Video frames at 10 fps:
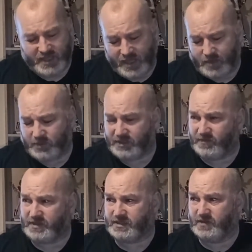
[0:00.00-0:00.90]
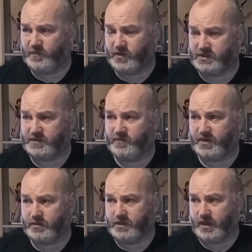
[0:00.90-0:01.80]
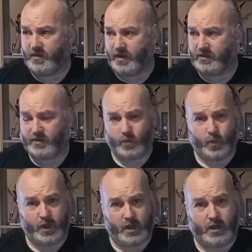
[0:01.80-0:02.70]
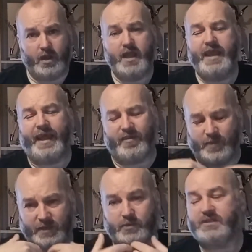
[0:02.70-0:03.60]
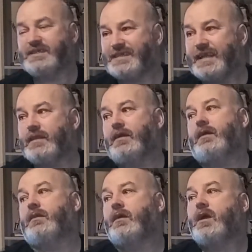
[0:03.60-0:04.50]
there. I believe this is the first video diary entry where I've been able to say that.